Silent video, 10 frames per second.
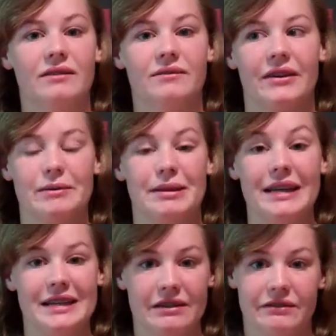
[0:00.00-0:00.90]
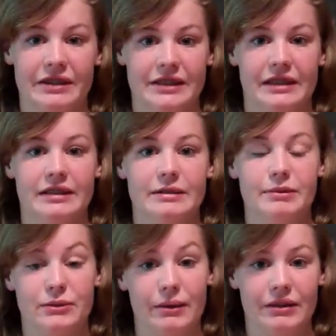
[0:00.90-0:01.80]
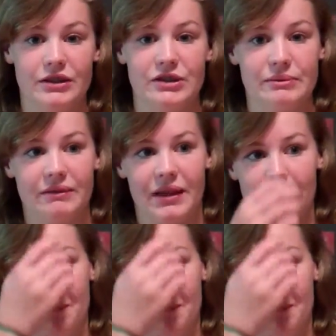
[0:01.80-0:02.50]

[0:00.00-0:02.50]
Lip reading: very many differences between the two of them.